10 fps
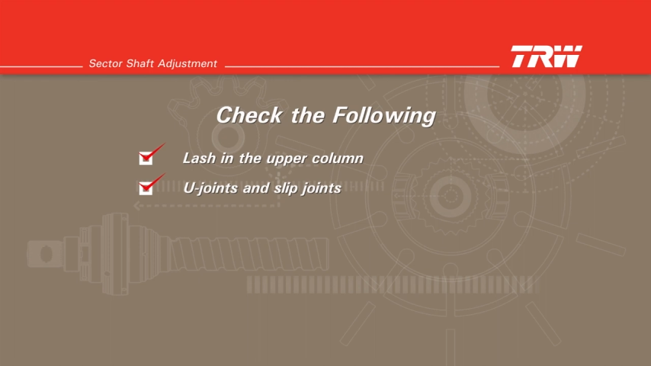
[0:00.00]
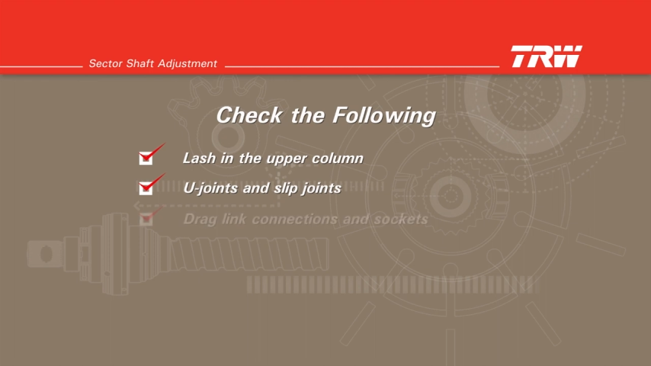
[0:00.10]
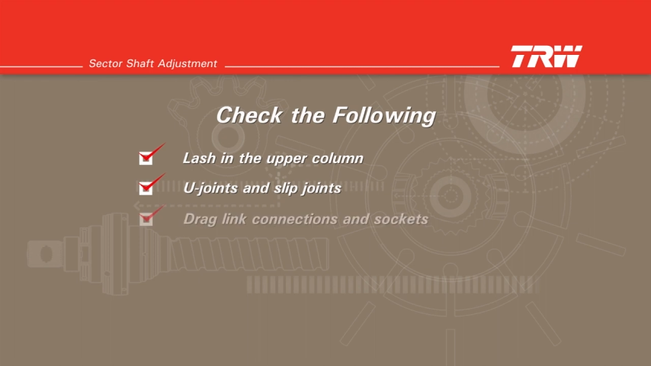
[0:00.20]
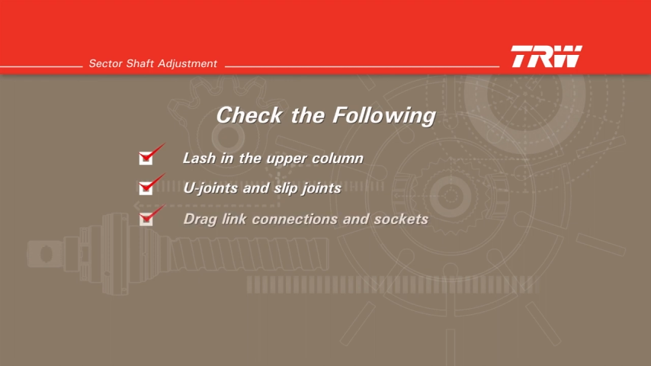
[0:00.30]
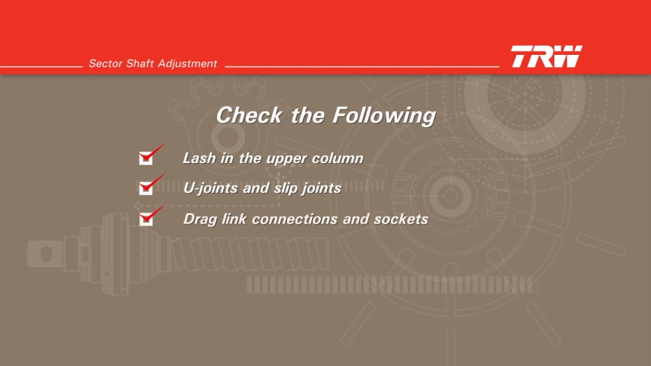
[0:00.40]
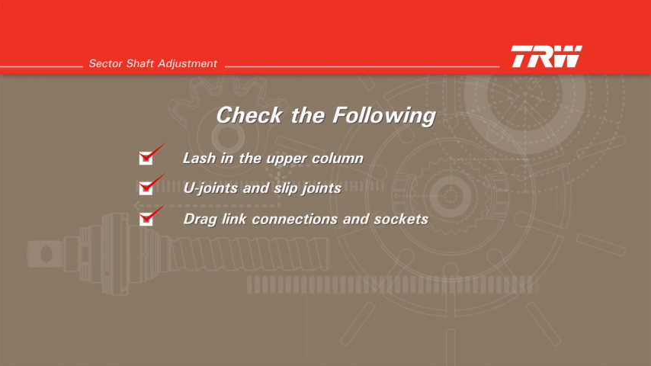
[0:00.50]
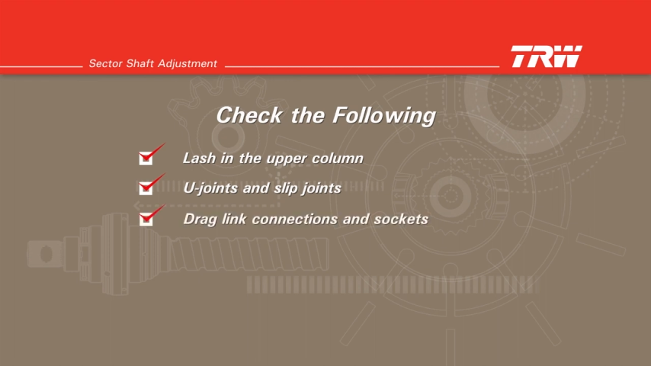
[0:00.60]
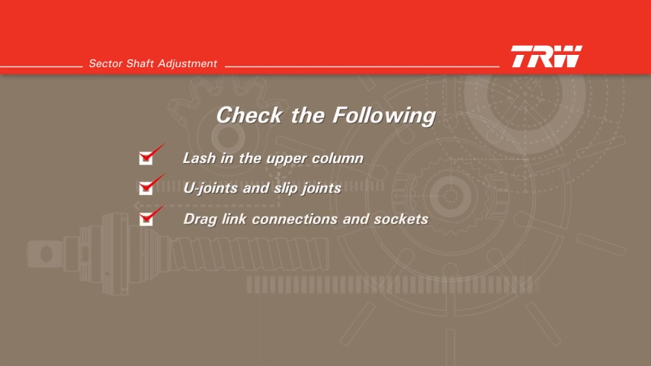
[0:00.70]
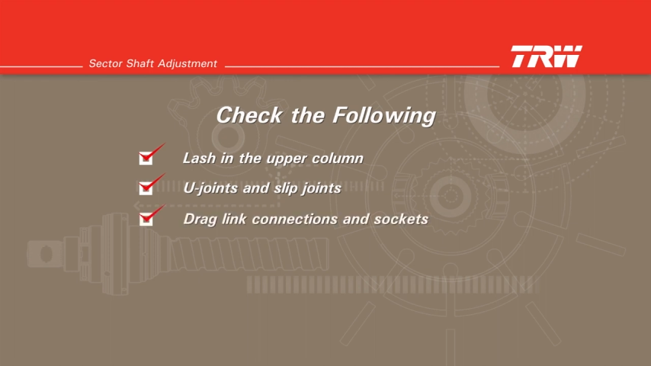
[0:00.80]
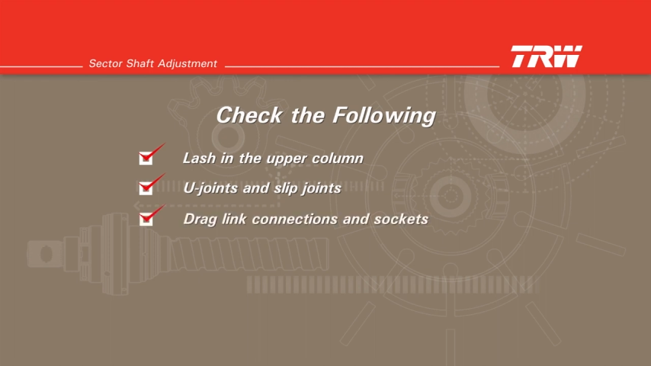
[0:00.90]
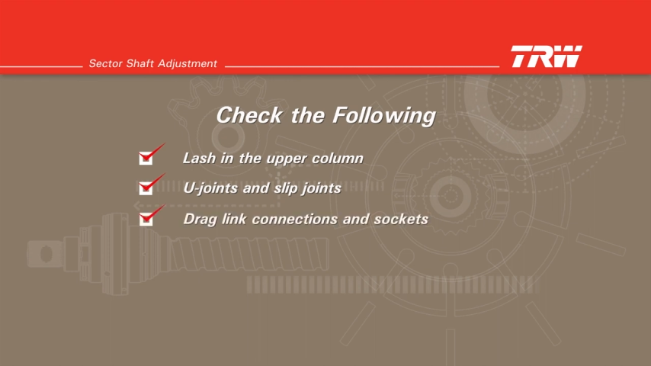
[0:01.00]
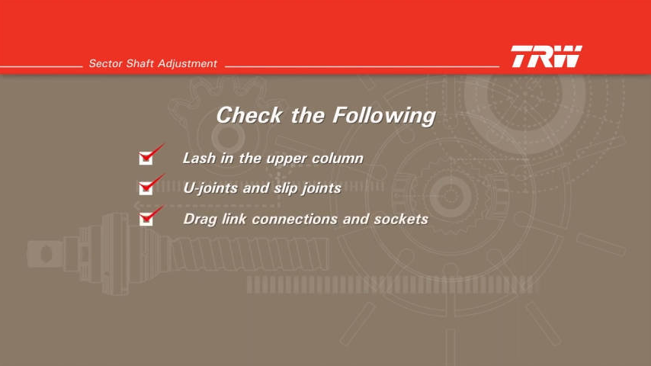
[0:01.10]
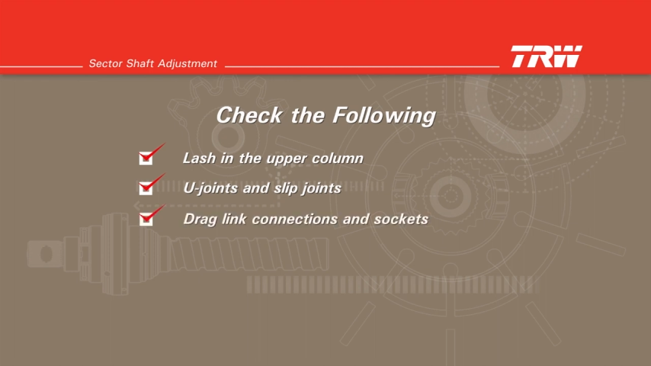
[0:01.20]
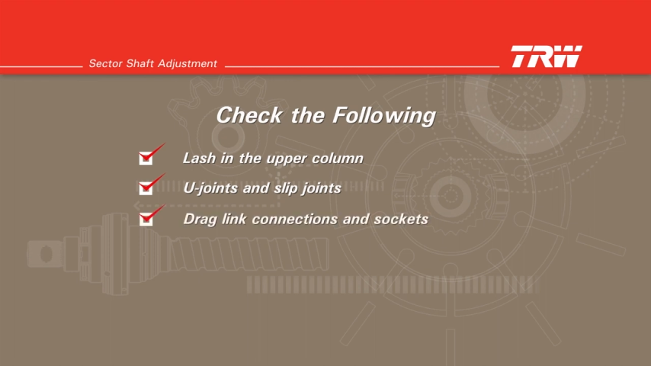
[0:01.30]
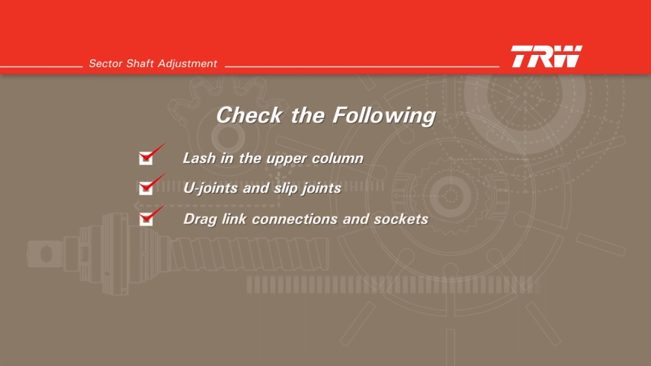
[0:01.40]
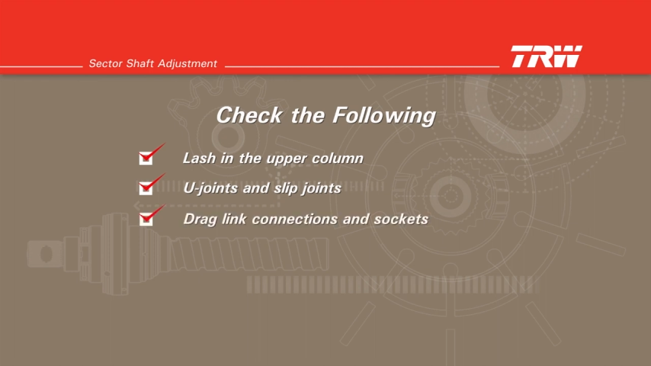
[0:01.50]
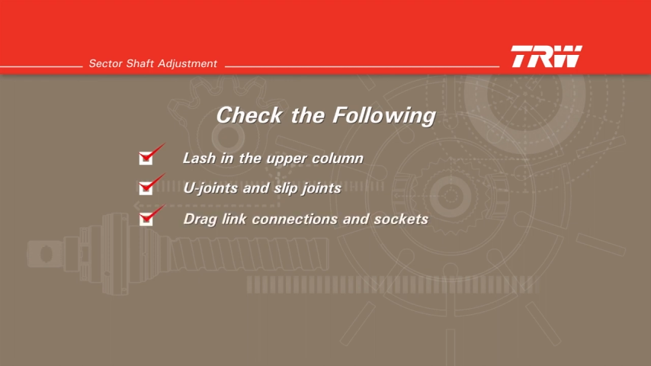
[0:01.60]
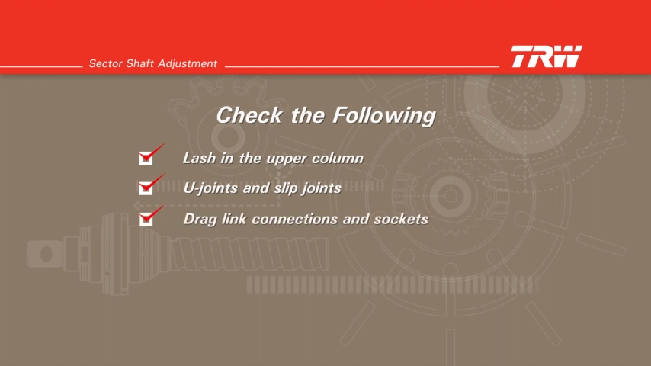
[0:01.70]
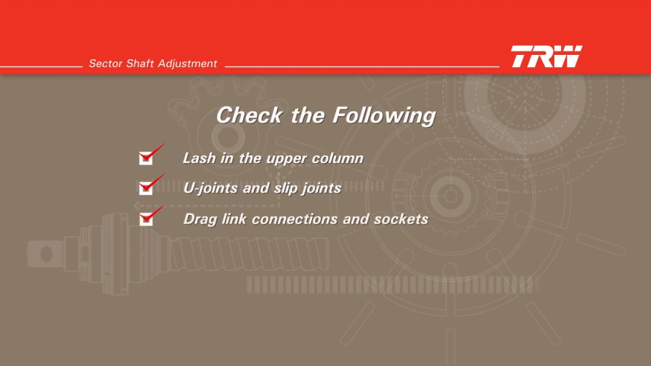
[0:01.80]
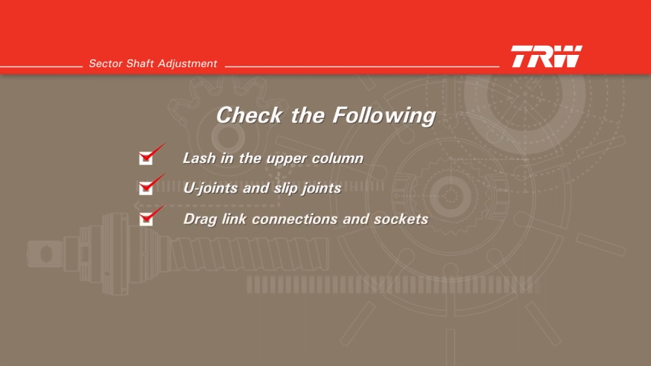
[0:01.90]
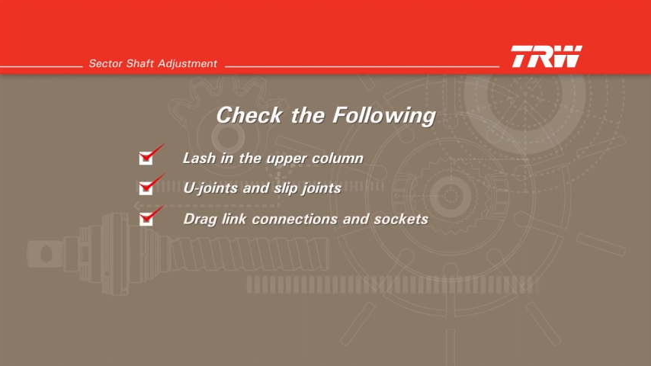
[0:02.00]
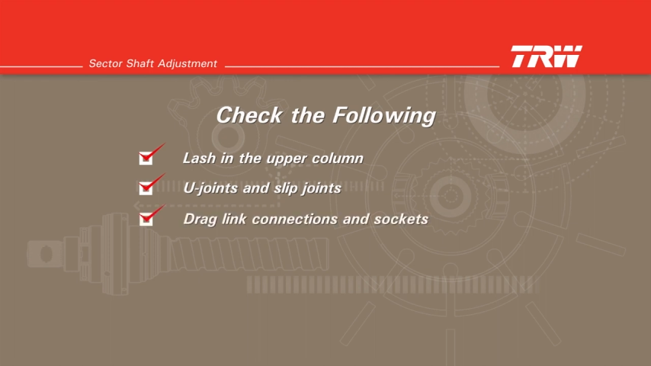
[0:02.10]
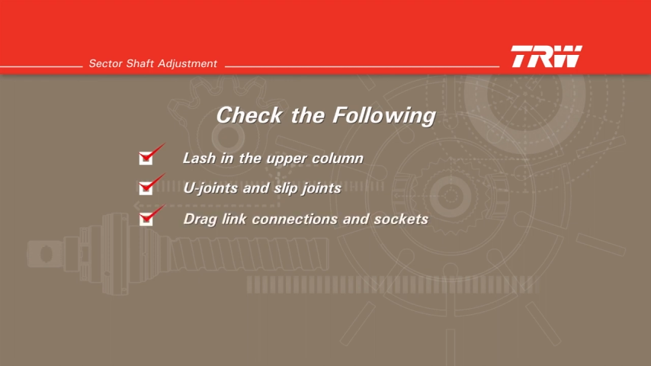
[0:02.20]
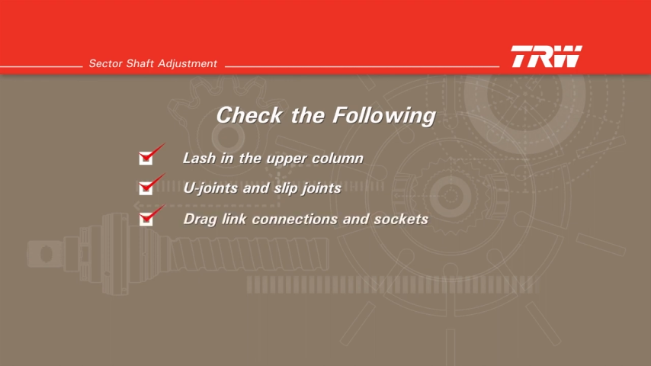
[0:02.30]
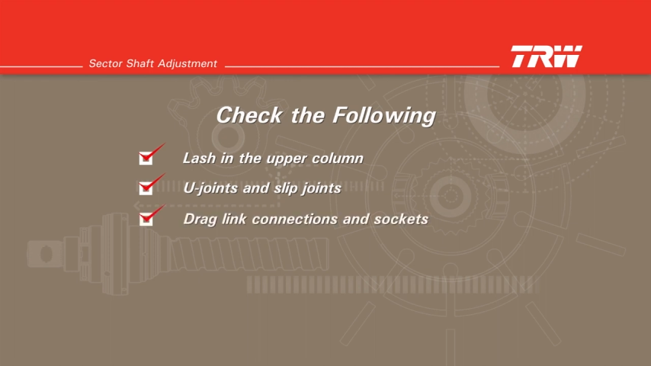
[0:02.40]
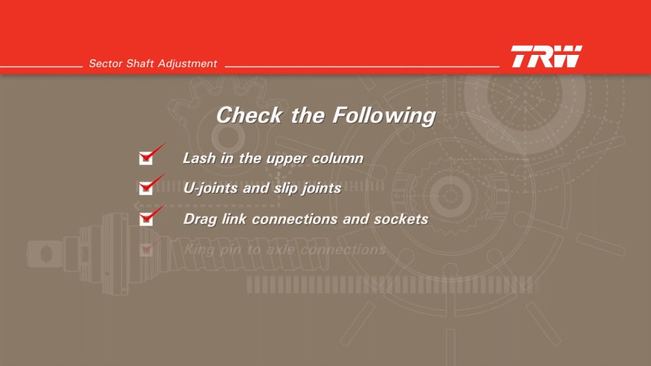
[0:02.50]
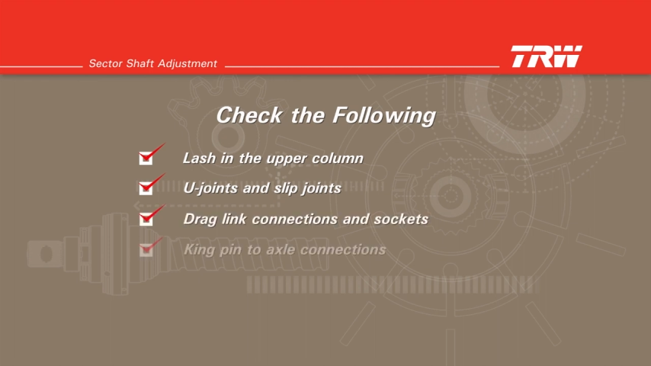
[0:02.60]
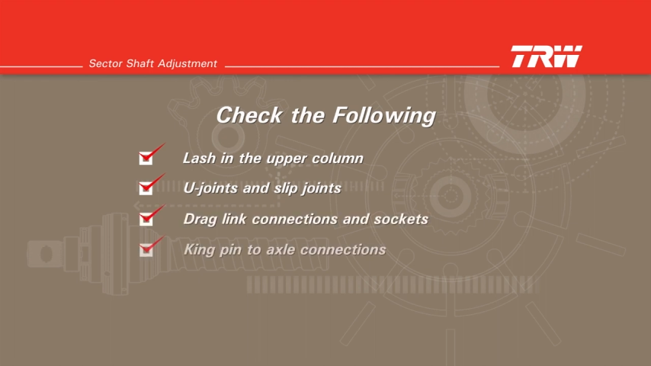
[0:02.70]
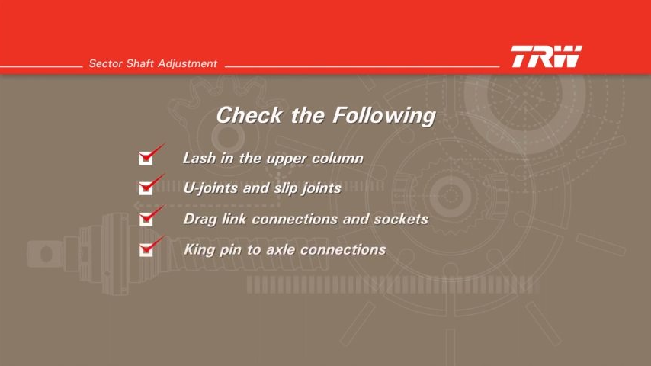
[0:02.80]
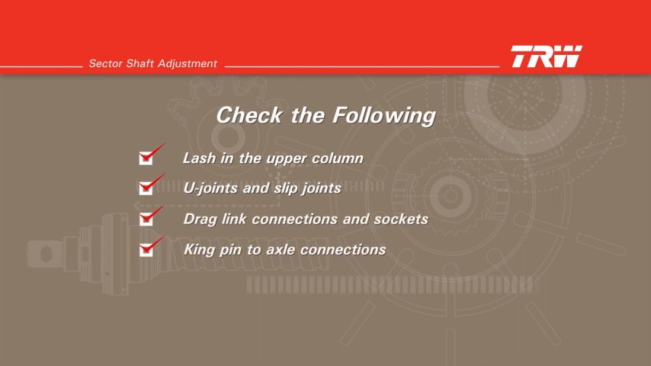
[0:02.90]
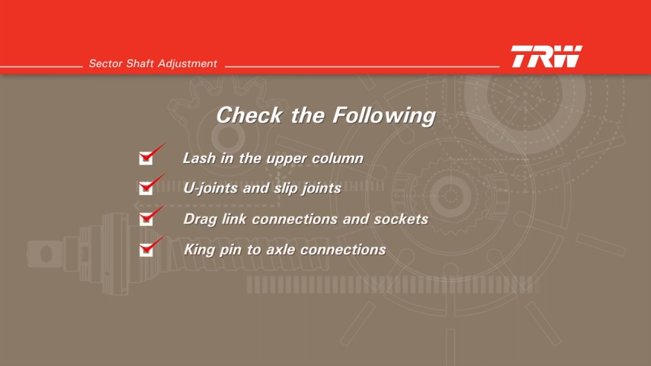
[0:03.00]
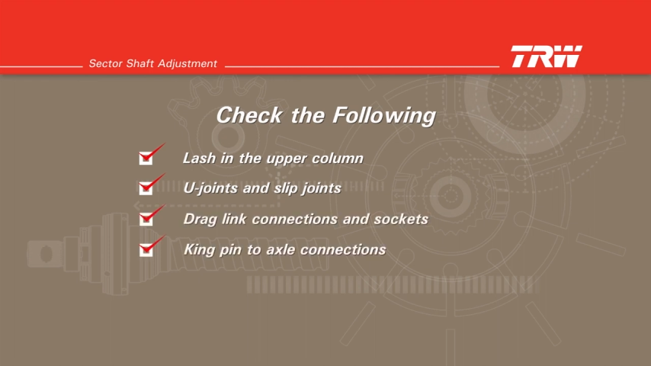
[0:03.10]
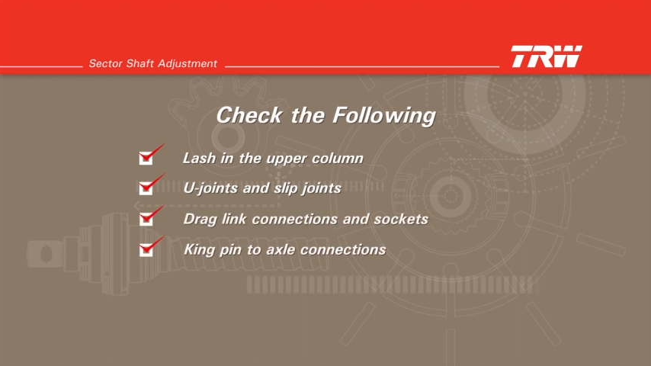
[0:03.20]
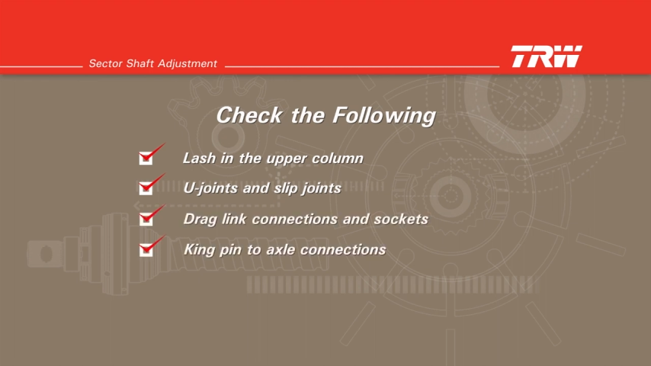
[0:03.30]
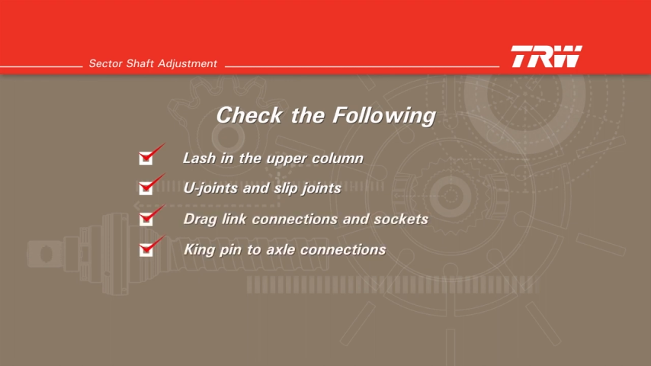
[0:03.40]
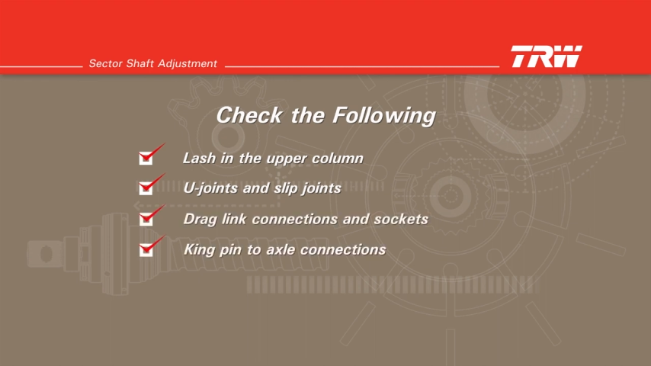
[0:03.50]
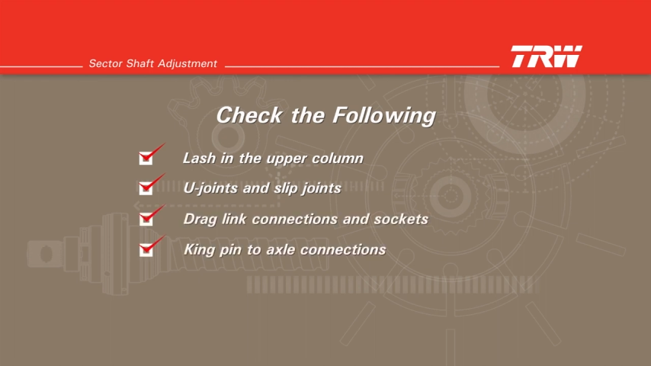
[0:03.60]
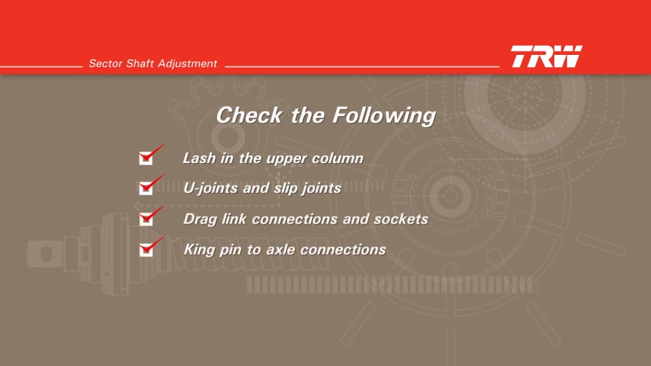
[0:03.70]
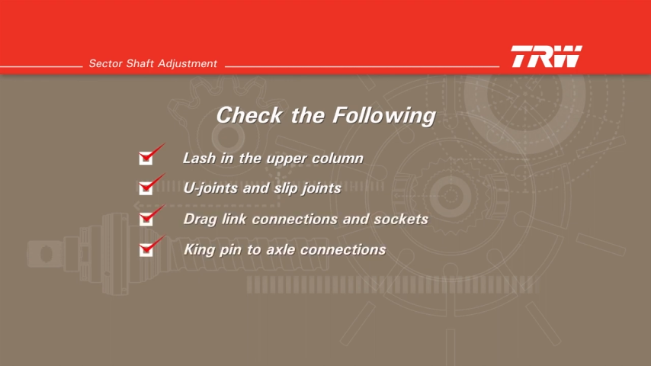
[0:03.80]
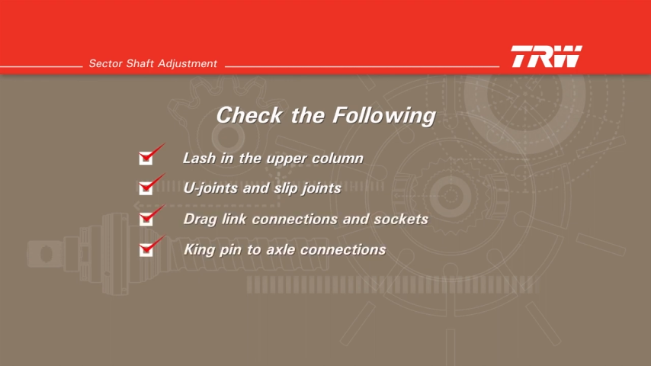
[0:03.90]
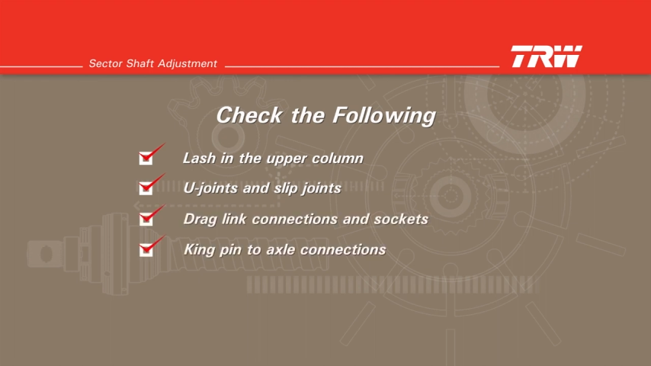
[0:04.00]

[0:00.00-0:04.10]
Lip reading: No face is visible, so there are no lips to read.